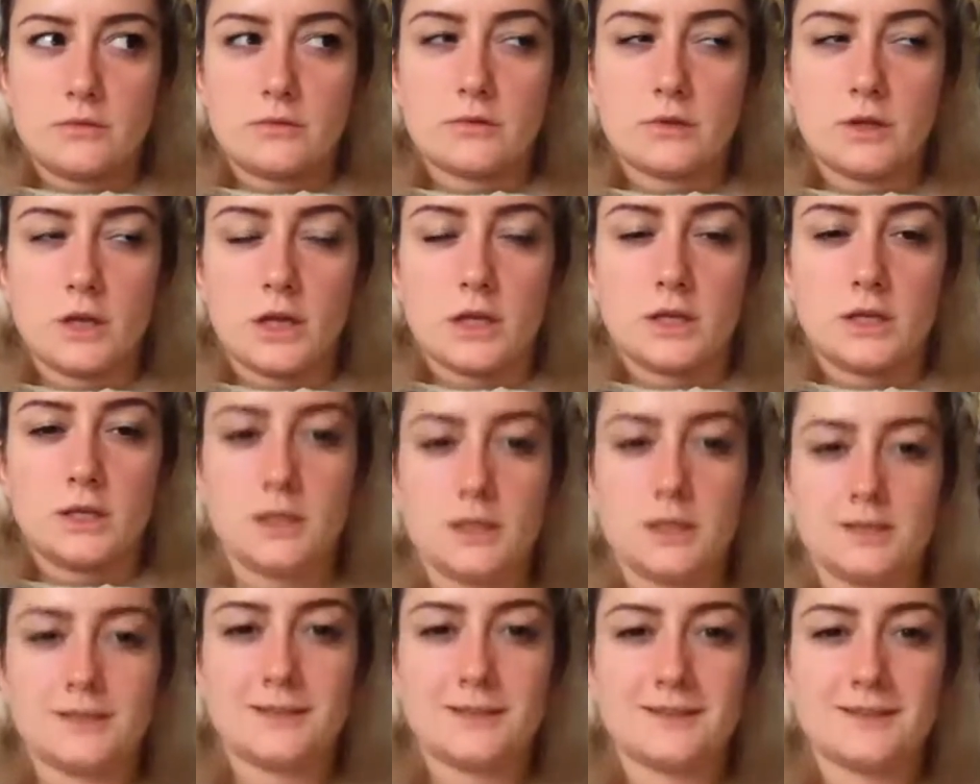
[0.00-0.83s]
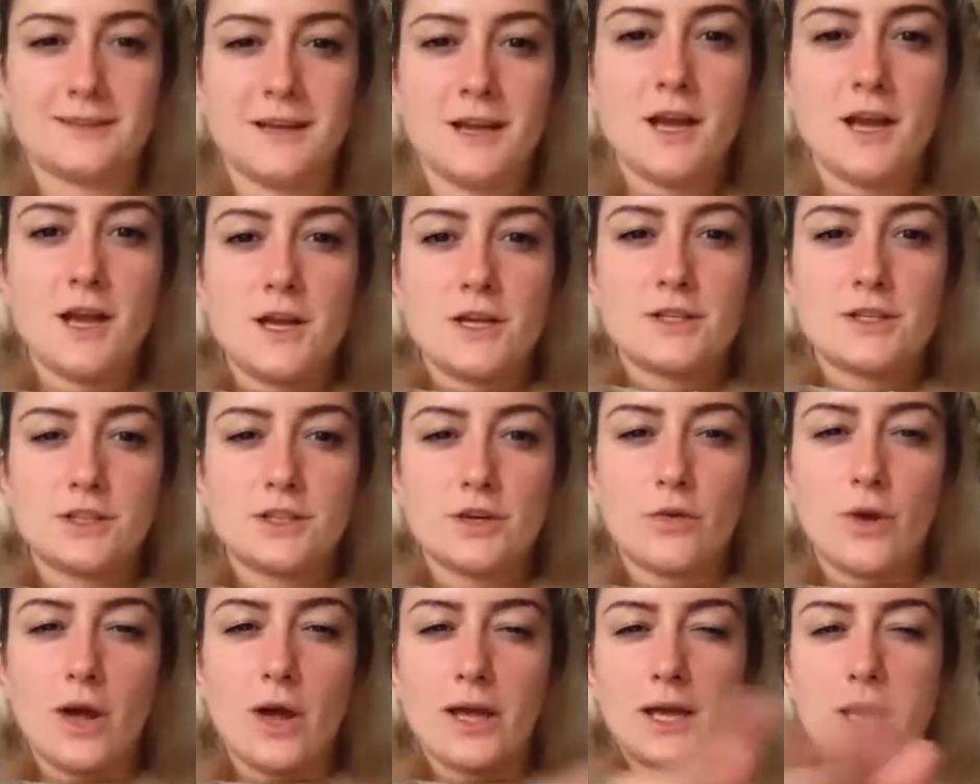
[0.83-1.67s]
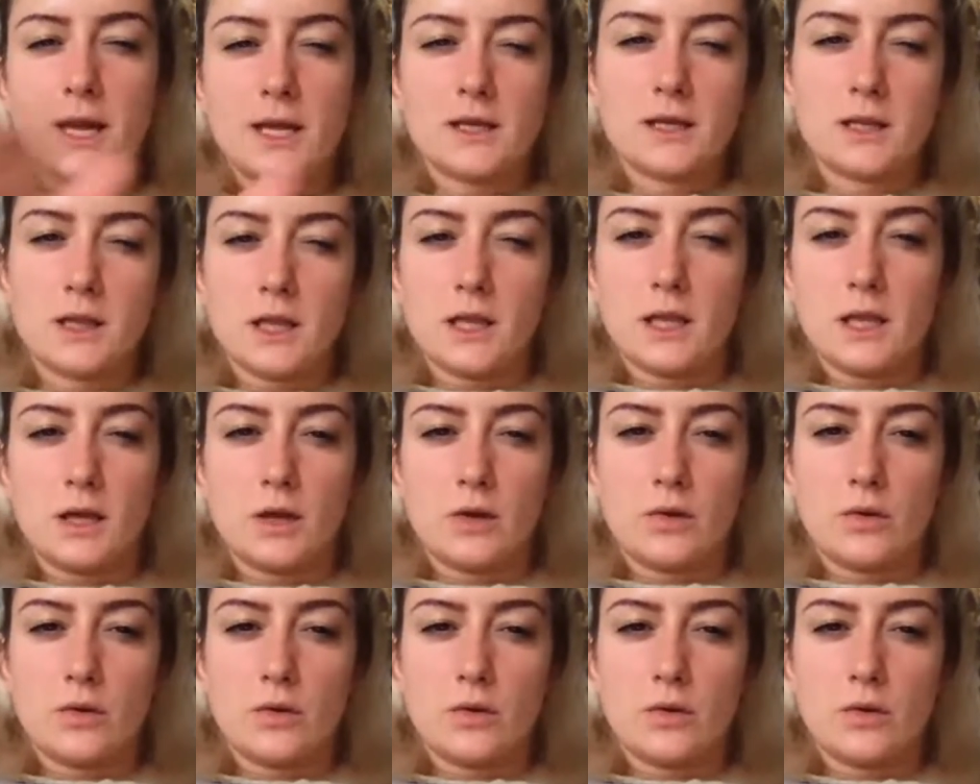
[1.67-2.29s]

Okay. So I kind of like